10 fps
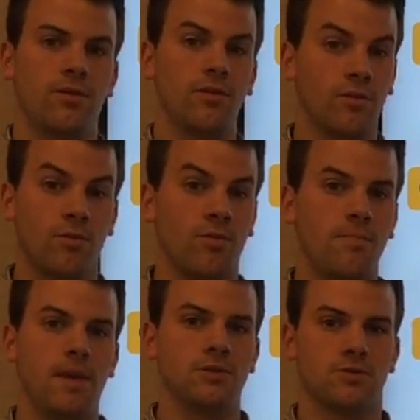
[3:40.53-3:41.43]
and this was a
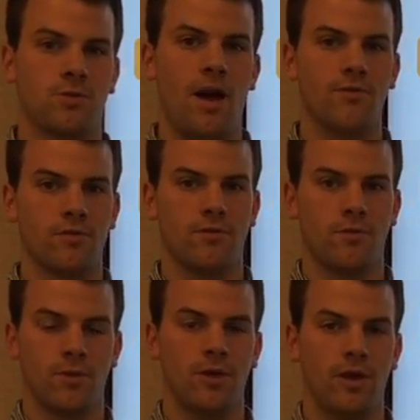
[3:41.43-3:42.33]
major driver for
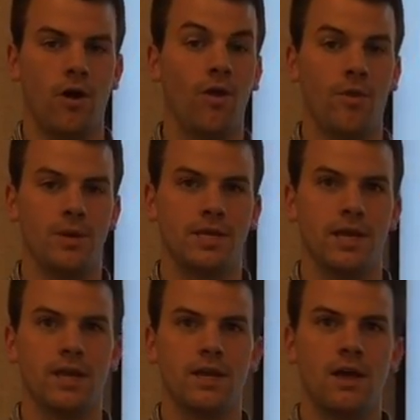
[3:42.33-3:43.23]
really all that we
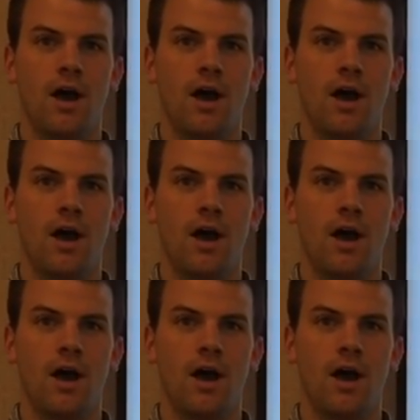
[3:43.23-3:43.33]
did.